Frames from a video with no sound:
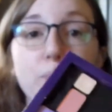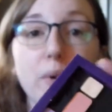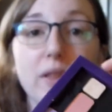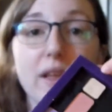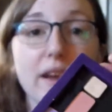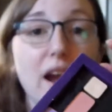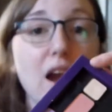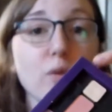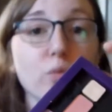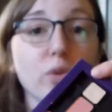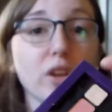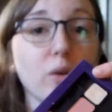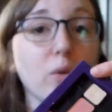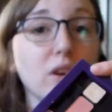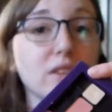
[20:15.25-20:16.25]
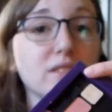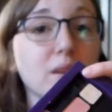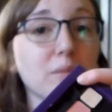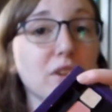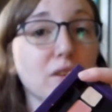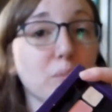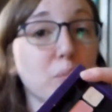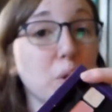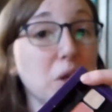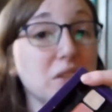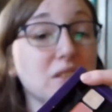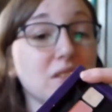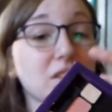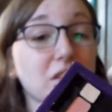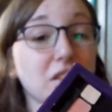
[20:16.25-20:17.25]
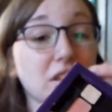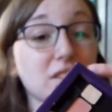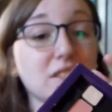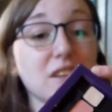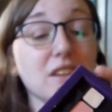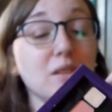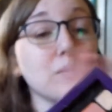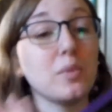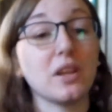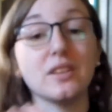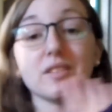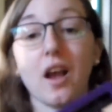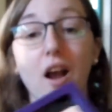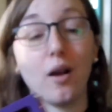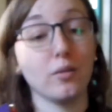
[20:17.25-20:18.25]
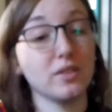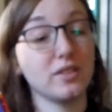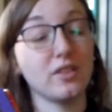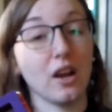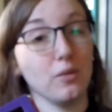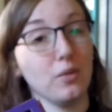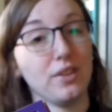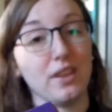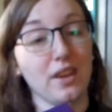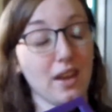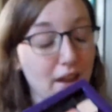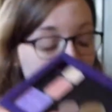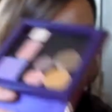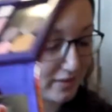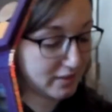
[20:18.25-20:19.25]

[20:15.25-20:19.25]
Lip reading: but like I really wanted something to put this in because I was done with it.